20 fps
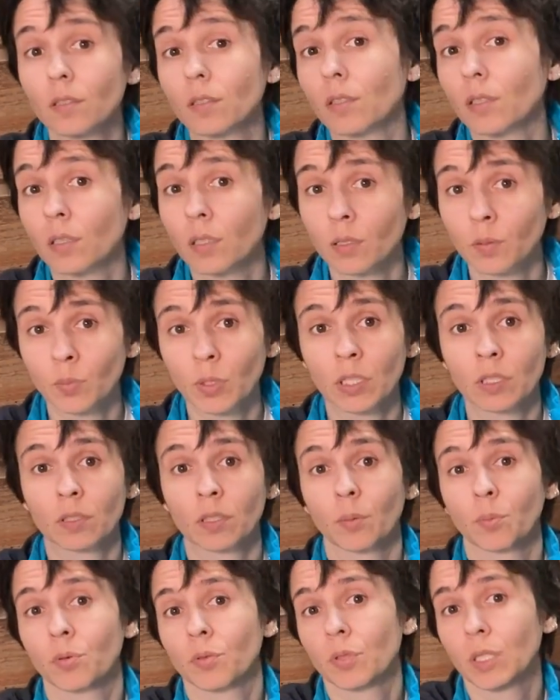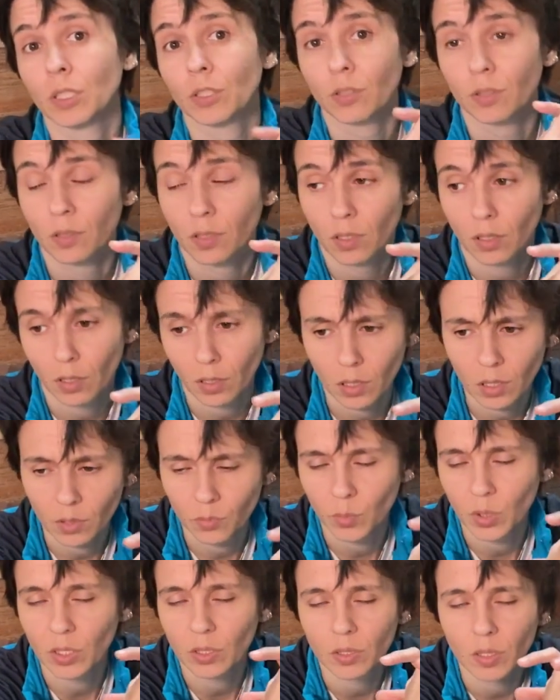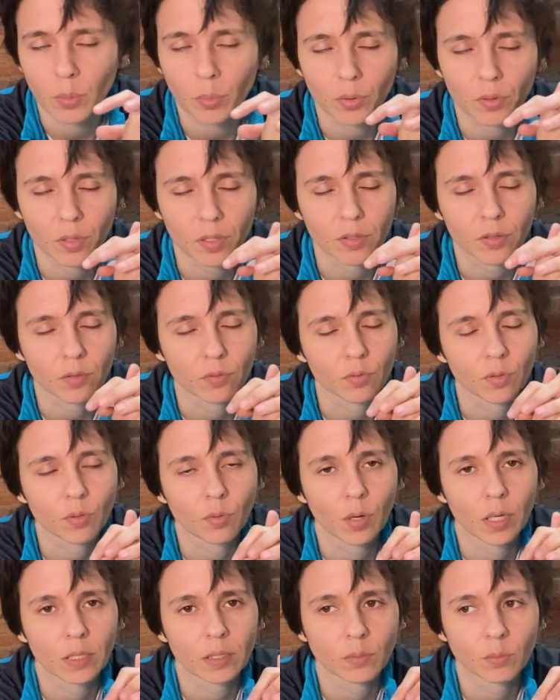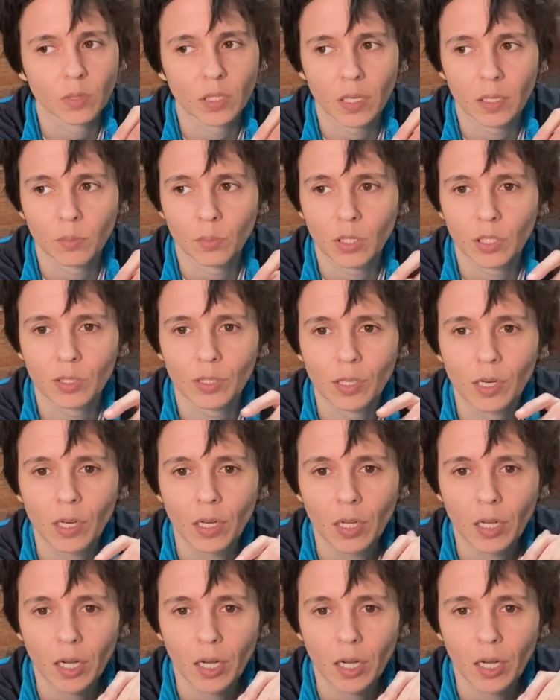There could be a separation. There could have been a separation for quite some time here.